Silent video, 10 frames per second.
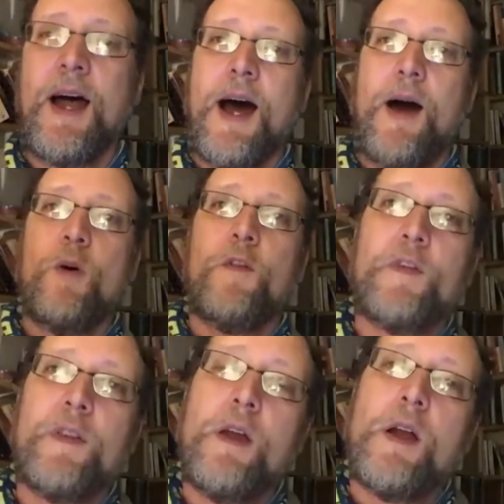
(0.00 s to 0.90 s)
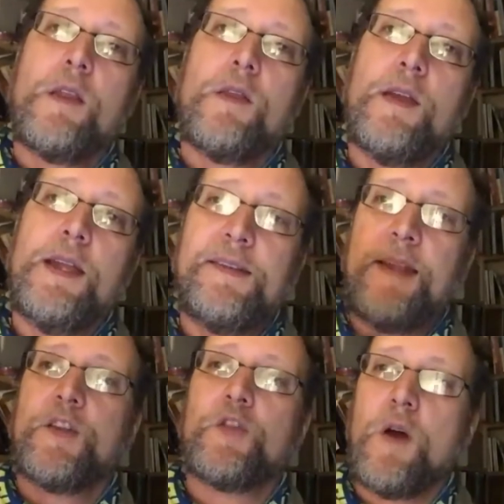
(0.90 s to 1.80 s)
how often the
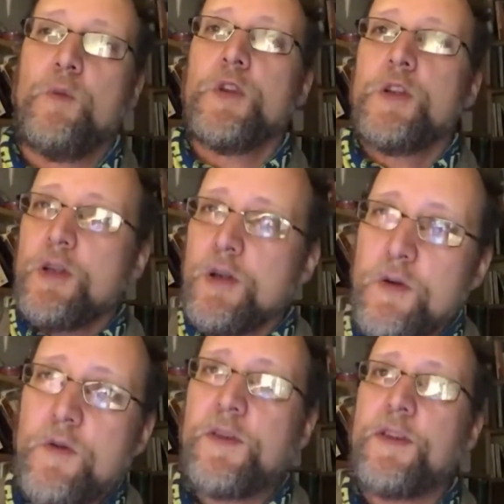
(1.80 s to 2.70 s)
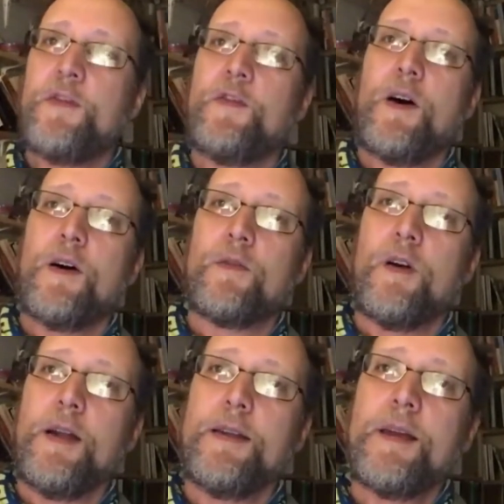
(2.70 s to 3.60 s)
centre-right would use the
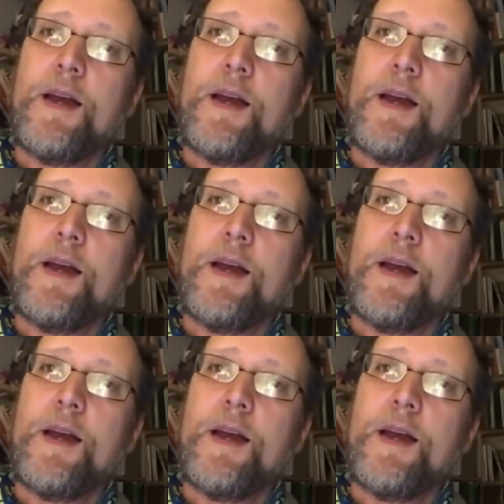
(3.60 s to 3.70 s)
far-right